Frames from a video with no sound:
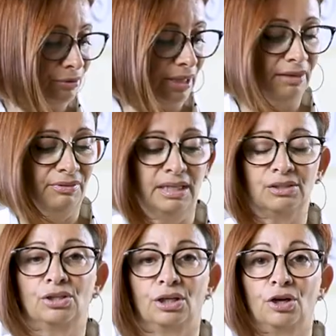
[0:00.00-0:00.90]
flavour
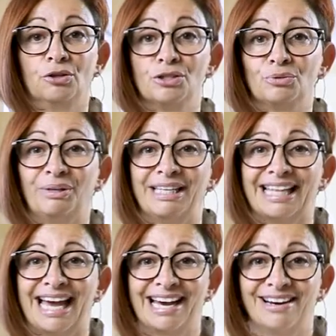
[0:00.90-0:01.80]
that goes with
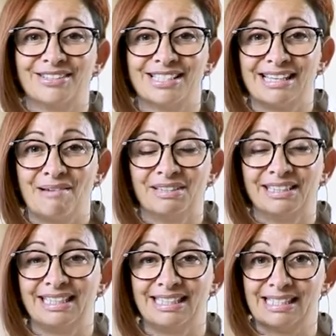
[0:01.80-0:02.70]
our
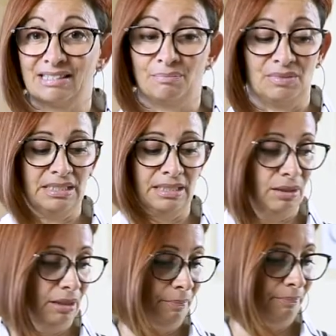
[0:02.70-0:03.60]
salmon is some
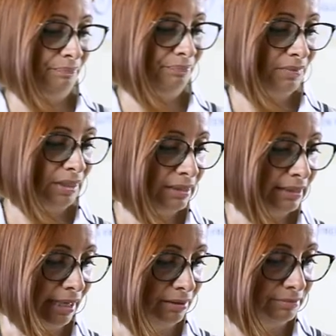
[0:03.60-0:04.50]
dill.
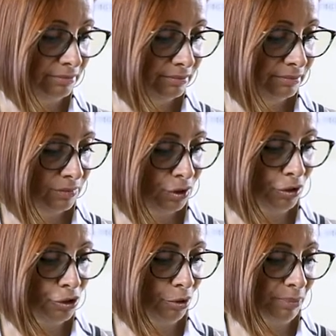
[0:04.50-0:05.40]
Now,
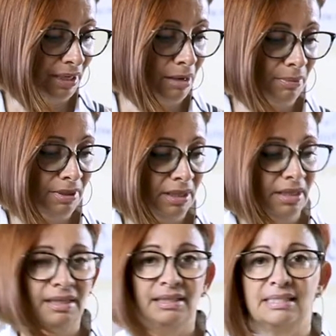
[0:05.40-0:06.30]
don't chop it up
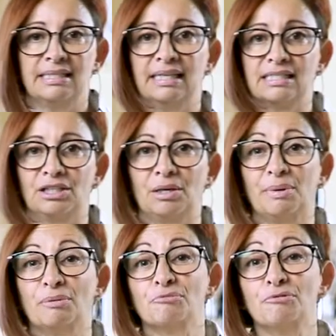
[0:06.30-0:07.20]
because then it's going to
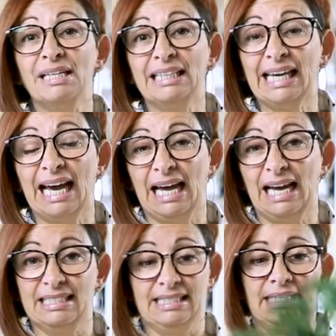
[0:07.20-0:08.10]
be really
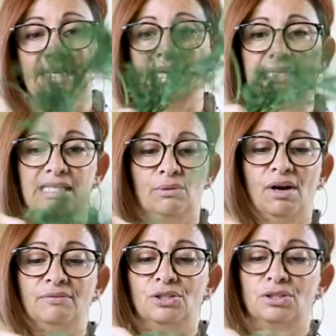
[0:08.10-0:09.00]
hard to get out. So
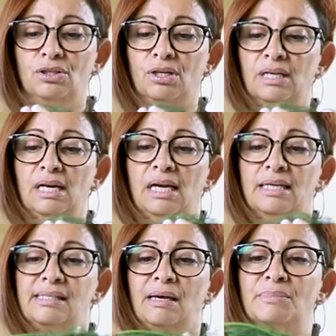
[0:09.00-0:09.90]
I've just got
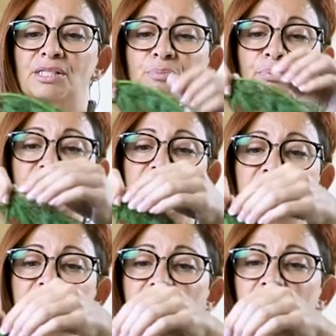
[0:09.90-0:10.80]
some sprigs
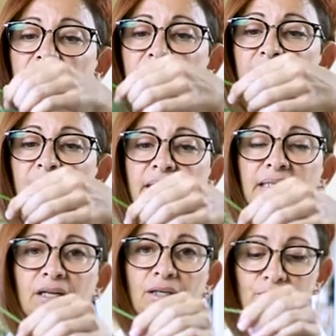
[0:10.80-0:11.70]
here
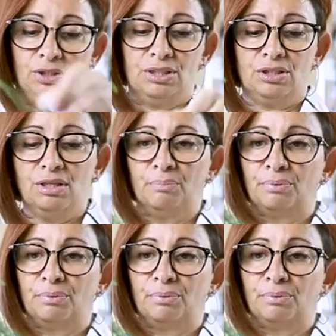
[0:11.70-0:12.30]
that I'm just going to